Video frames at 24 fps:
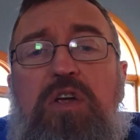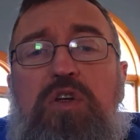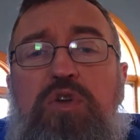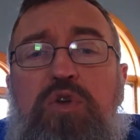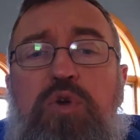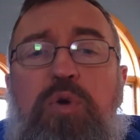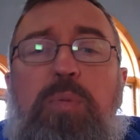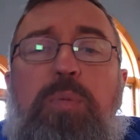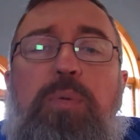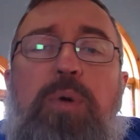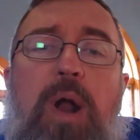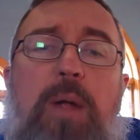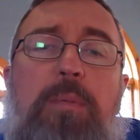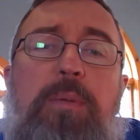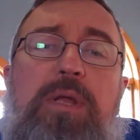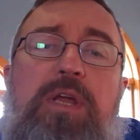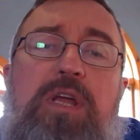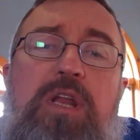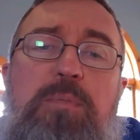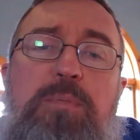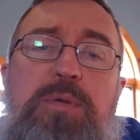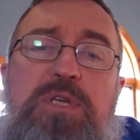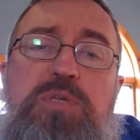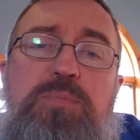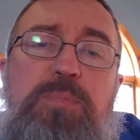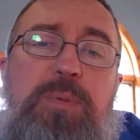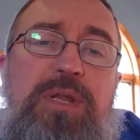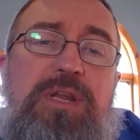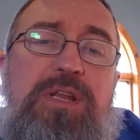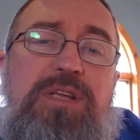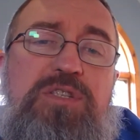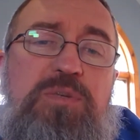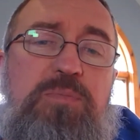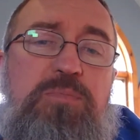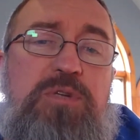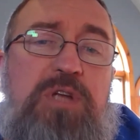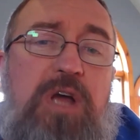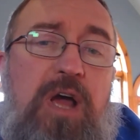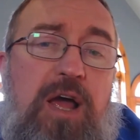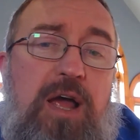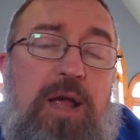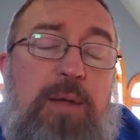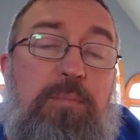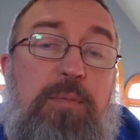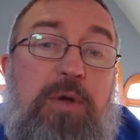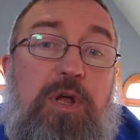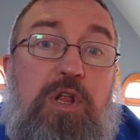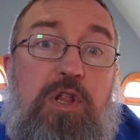you're probably going to be spending some
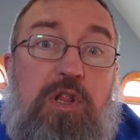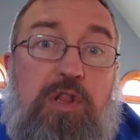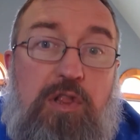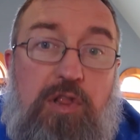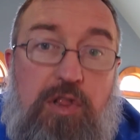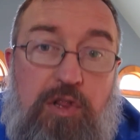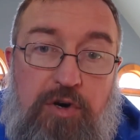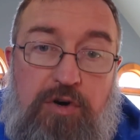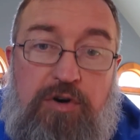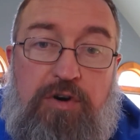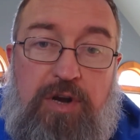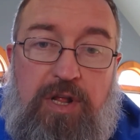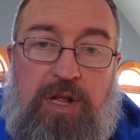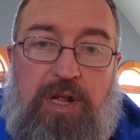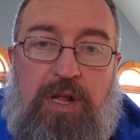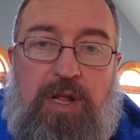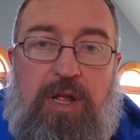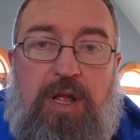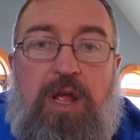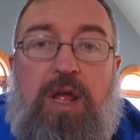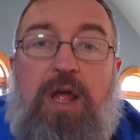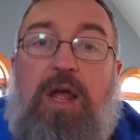time learning.